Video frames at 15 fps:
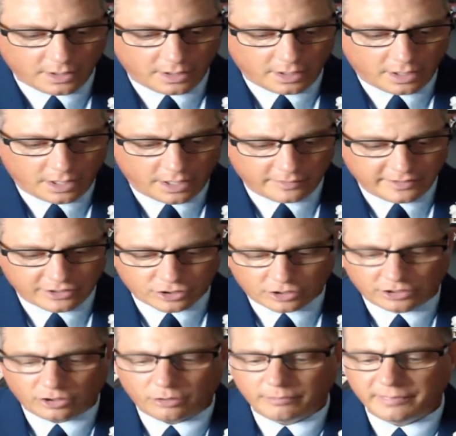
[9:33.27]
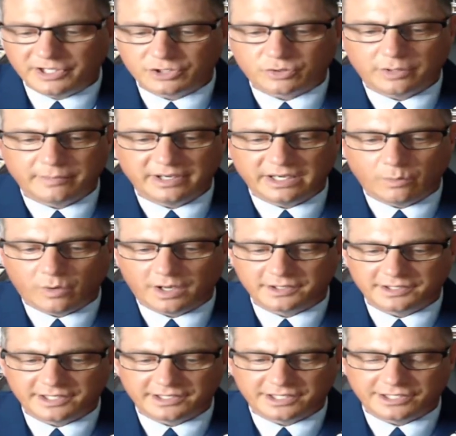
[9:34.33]
These are little mystery mini wands.
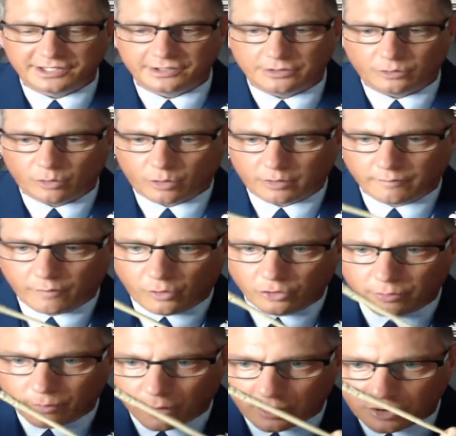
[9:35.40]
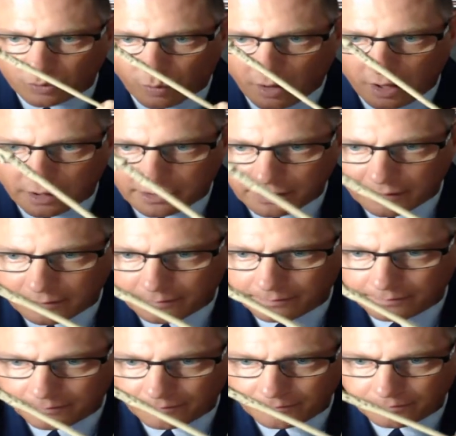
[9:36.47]
This is Lord Voldemort's wand.
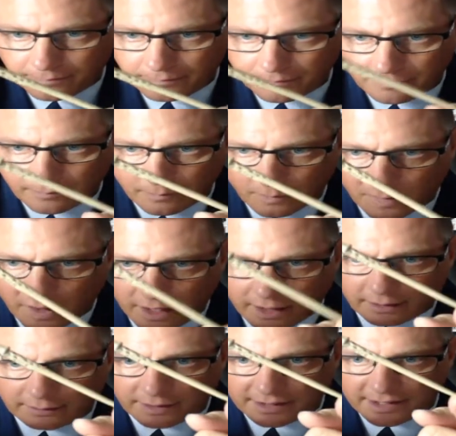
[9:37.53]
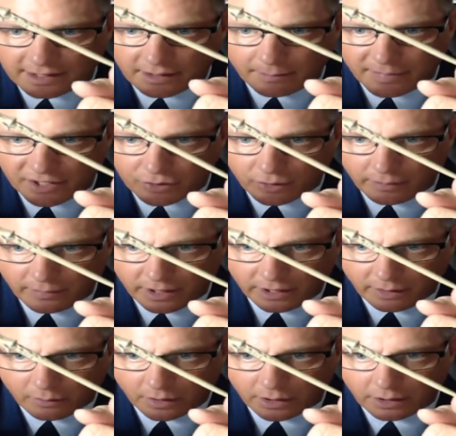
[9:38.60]
Okay, this is a mystery mini
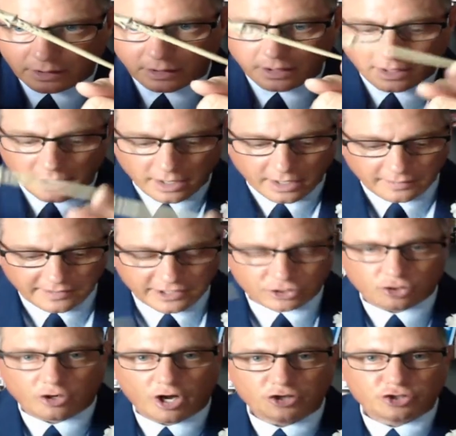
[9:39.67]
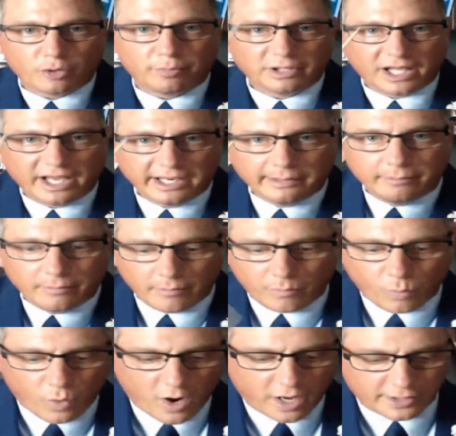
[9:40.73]
one. These are also blind
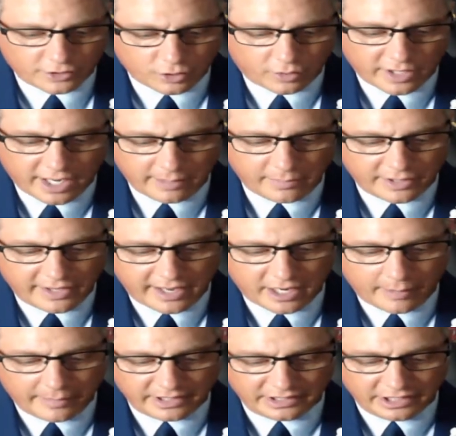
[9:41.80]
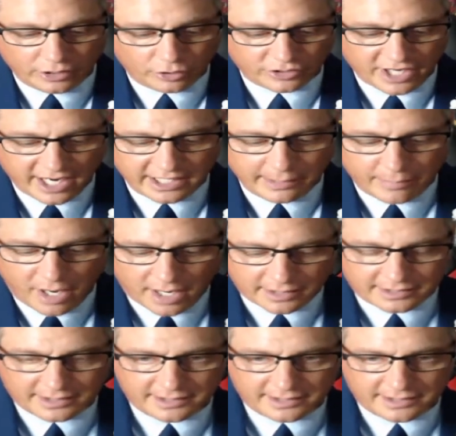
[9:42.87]
wands, okay? But they come in little tiny boxes.